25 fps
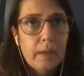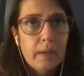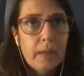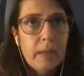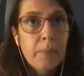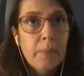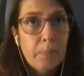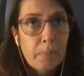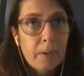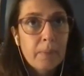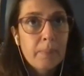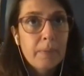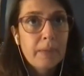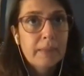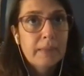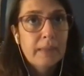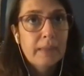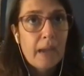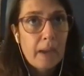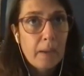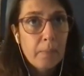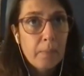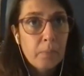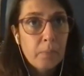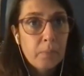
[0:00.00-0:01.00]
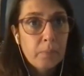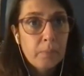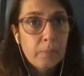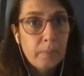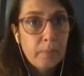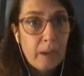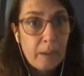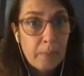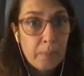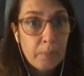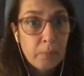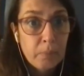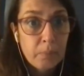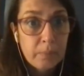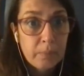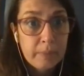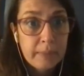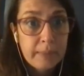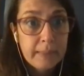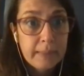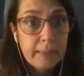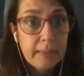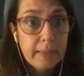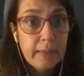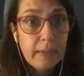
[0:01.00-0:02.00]
implement
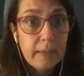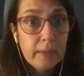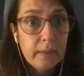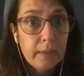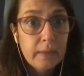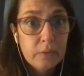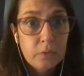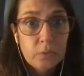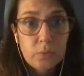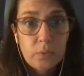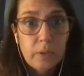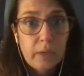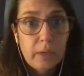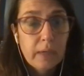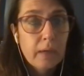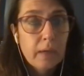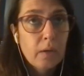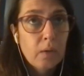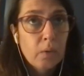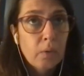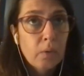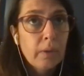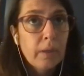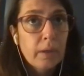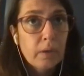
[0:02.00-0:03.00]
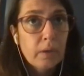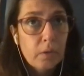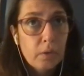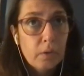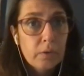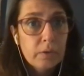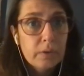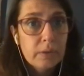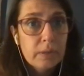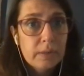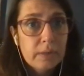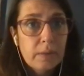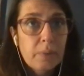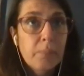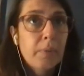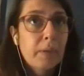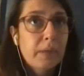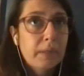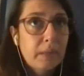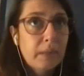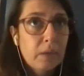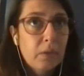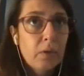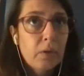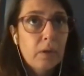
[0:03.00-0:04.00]
albumin during all the courses, in
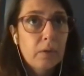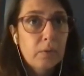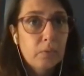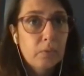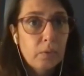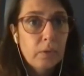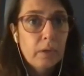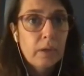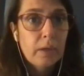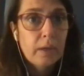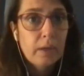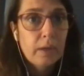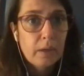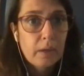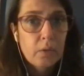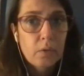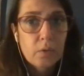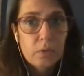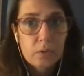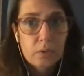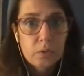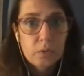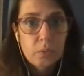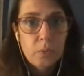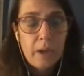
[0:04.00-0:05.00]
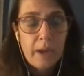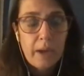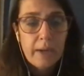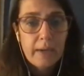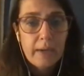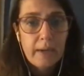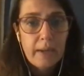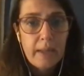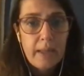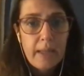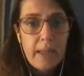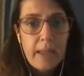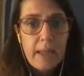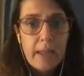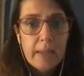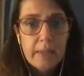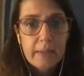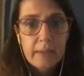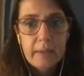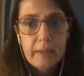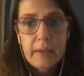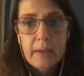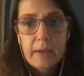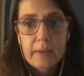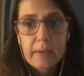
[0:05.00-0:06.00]
particular during course 1.
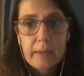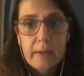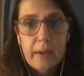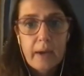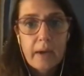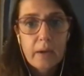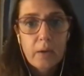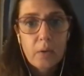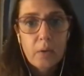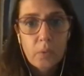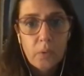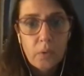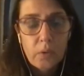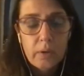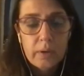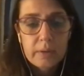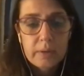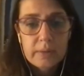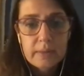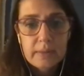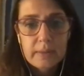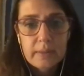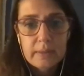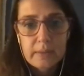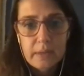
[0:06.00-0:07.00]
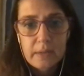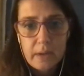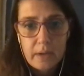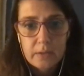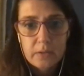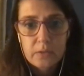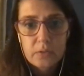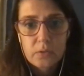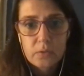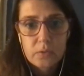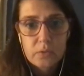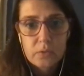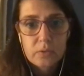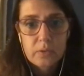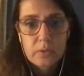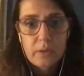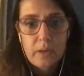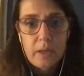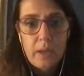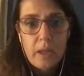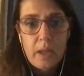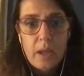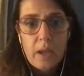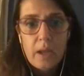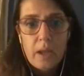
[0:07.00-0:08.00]
And here there are all the suggestions
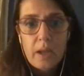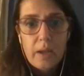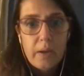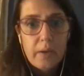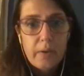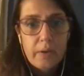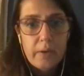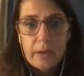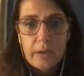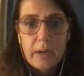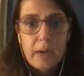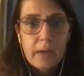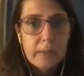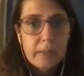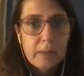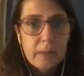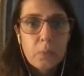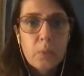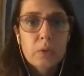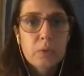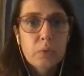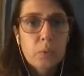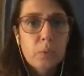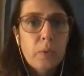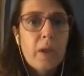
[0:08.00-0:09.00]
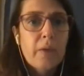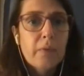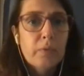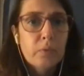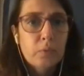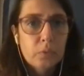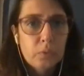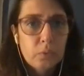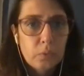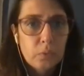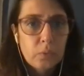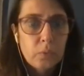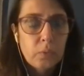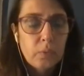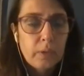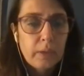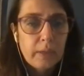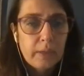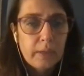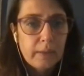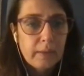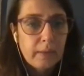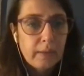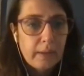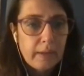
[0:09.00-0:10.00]
regarding what we have to do
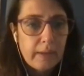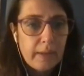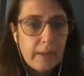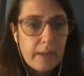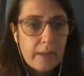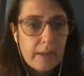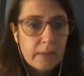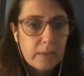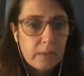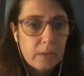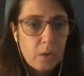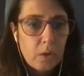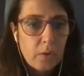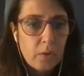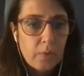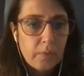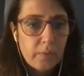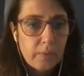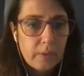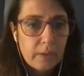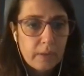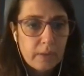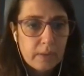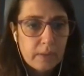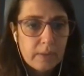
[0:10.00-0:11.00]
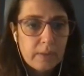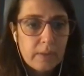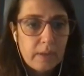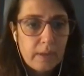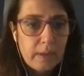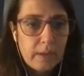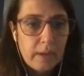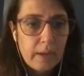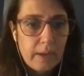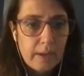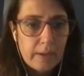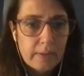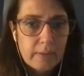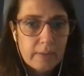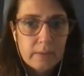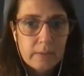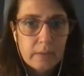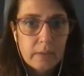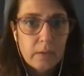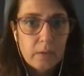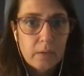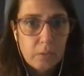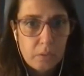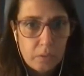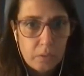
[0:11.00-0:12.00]
in the case of
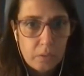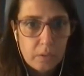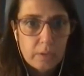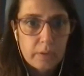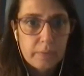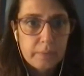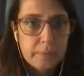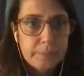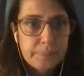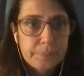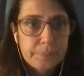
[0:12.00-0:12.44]
CLS occur.